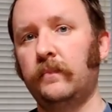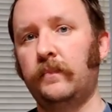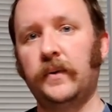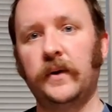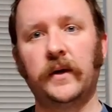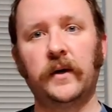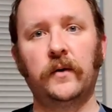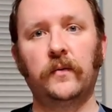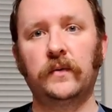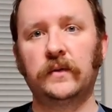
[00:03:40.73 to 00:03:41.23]

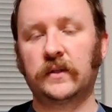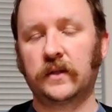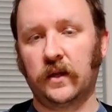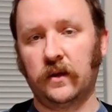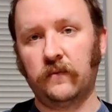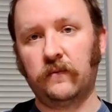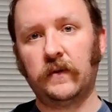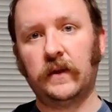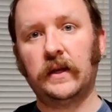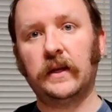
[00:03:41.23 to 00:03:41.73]
Beer was
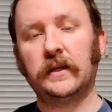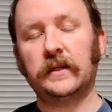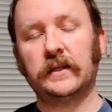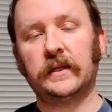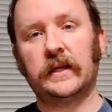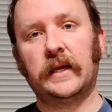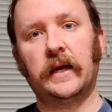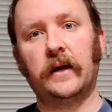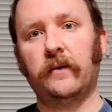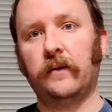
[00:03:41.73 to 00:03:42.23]
convenient to
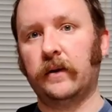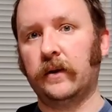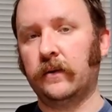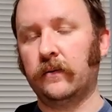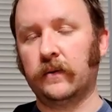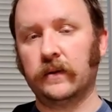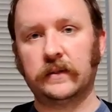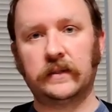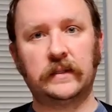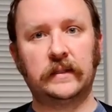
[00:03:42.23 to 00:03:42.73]
carry. You
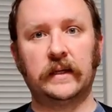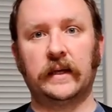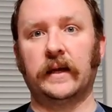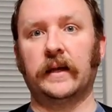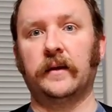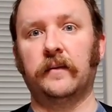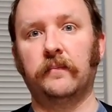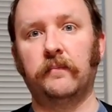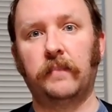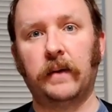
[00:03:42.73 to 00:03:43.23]
could stick
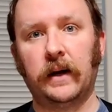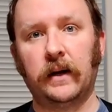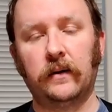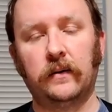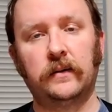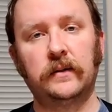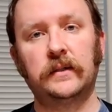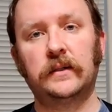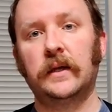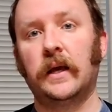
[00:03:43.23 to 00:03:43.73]
it in
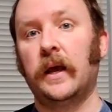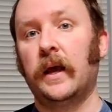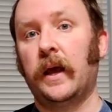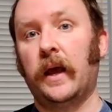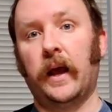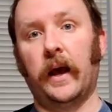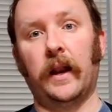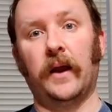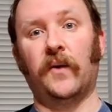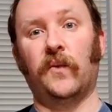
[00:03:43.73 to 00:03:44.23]
barrels
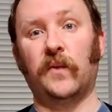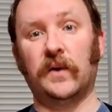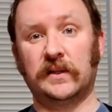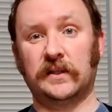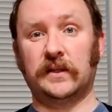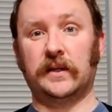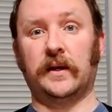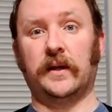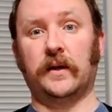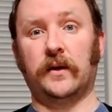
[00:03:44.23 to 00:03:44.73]
and it
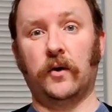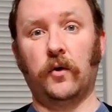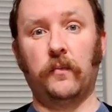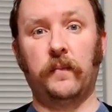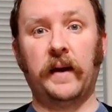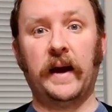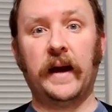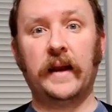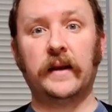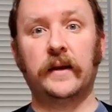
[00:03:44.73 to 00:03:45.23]
wasn't going to go
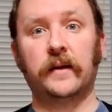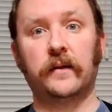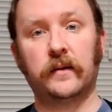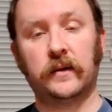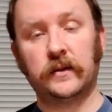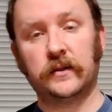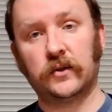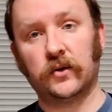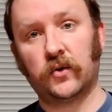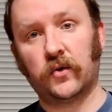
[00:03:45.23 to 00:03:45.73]
bad
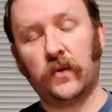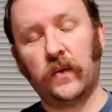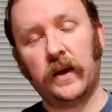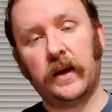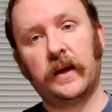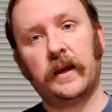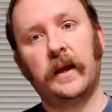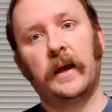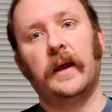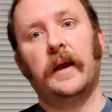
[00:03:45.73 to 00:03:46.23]
nearly so
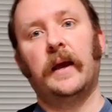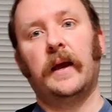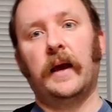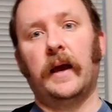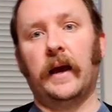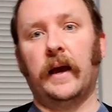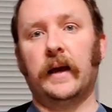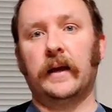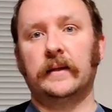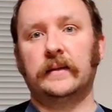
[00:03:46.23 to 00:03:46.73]
quick
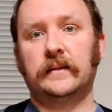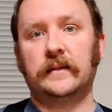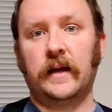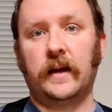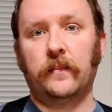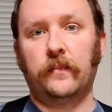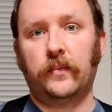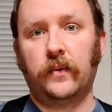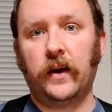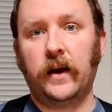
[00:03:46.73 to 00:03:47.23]
as
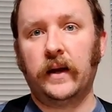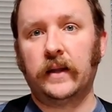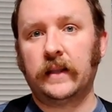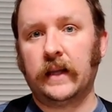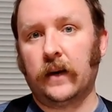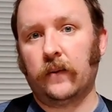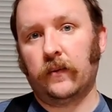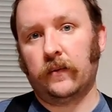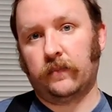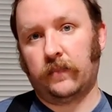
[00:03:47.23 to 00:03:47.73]
that bread
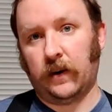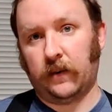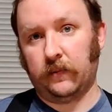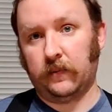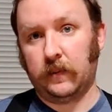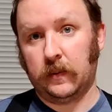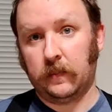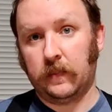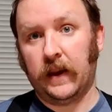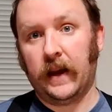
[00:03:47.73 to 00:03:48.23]
that would
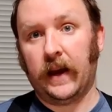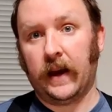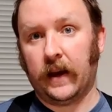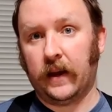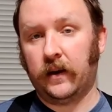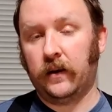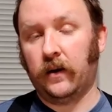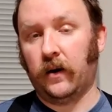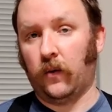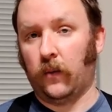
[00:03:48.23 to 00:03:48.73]
probably be
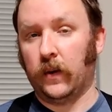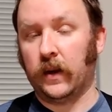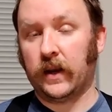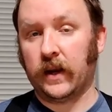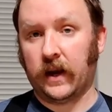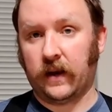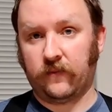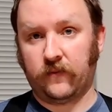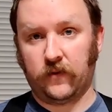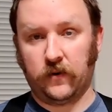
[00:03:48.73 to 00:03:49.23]
bad a week
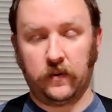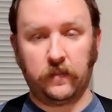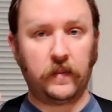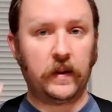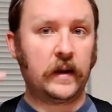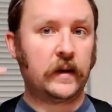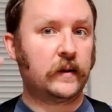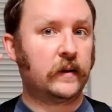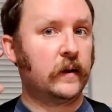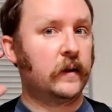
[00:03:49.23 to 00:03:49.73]
after you
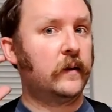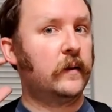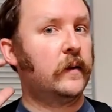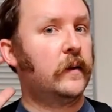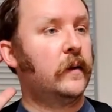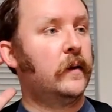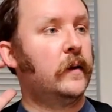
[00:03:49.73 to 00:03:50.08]
baked it.